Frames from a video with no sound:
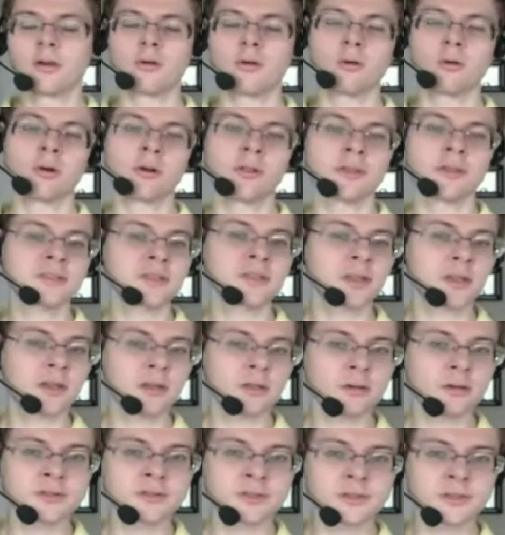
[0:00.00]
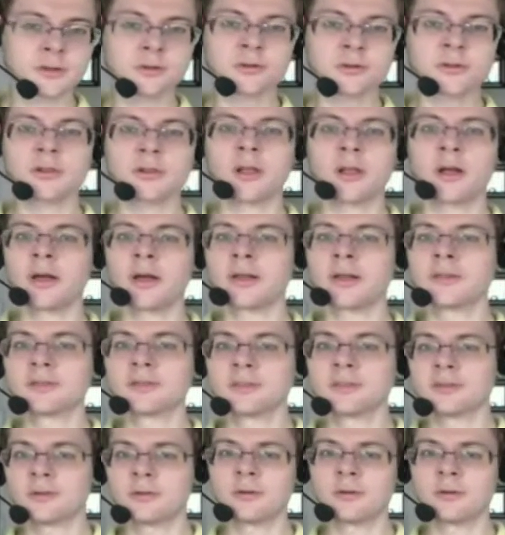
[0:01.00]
or the Secular Student Alliance